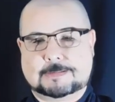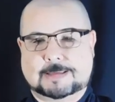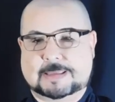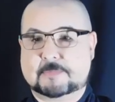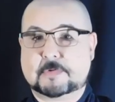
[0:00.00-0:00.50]

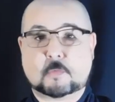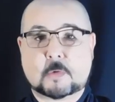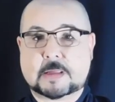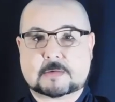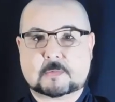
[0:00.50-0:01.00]
Like every
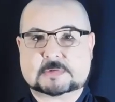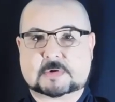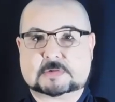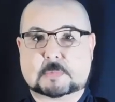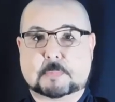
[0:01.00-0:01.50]
week we
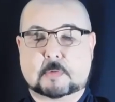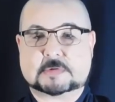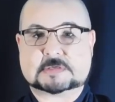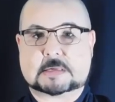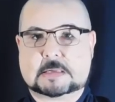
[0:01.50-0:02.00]
try to
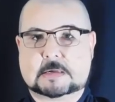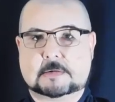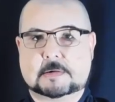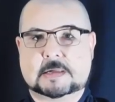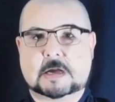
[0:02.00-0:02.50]
publish
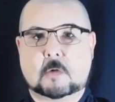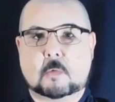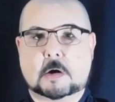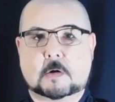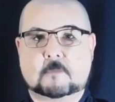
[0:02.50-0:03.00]
here in
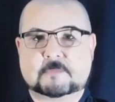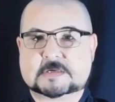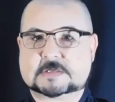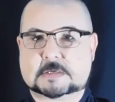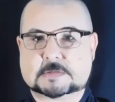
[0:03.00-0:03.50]
our
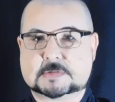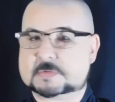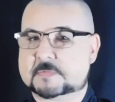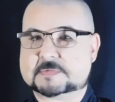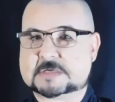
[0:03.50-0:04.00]
official
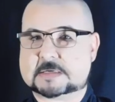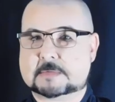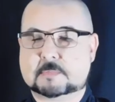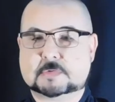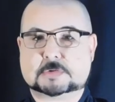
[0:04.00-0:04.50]
YouTube
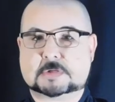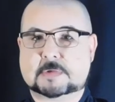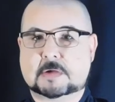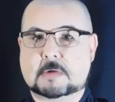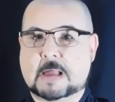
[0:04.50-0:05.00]
channel Budo
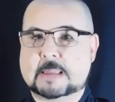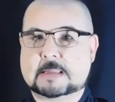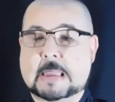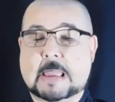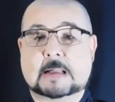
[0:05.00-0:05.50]
TV
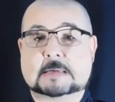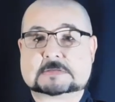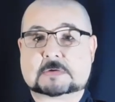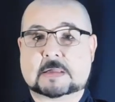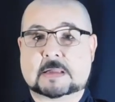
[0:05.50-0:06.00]
Online and
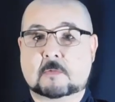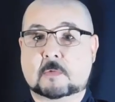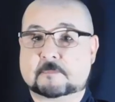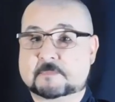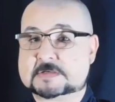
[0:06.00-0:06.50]
also in
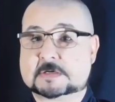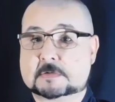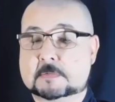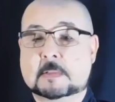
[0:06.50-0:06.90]
our official